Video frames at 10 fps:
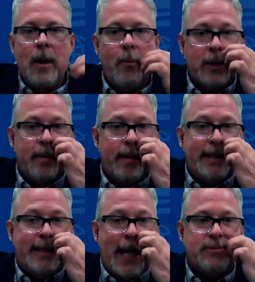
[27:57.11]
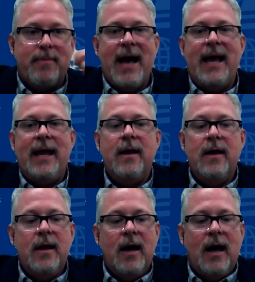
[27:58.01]
where somebody takes my
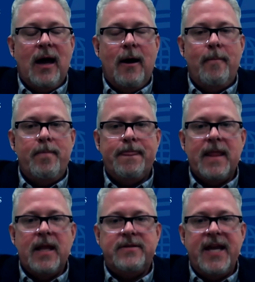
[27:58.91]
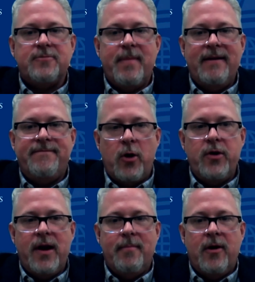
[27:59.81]
um, takes my
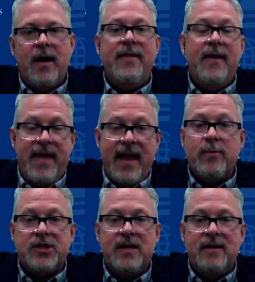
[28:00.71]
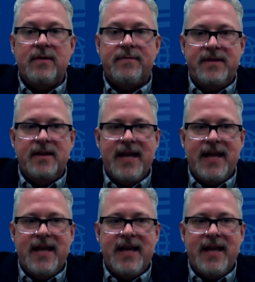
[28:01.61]
phone number and then they receive the, the